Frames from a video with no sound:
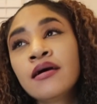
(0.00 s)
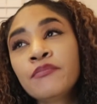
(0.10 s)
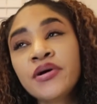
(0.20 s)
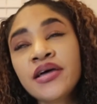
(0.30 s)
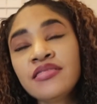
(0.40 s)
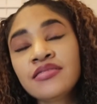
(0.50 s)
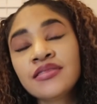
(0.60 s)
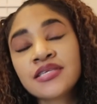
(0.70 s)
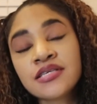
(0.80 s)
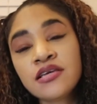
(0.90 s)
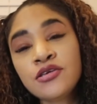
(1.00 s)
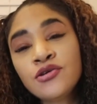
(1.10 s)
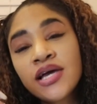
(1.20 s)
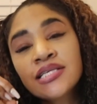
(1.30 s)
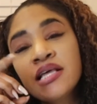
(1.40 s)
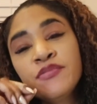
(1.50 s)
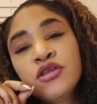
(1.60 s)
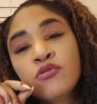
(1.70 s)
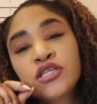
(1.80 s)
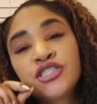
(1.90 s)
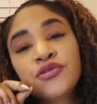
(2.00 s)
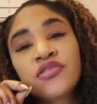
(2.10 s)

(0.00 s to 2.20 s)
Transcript: But you guys let me know what you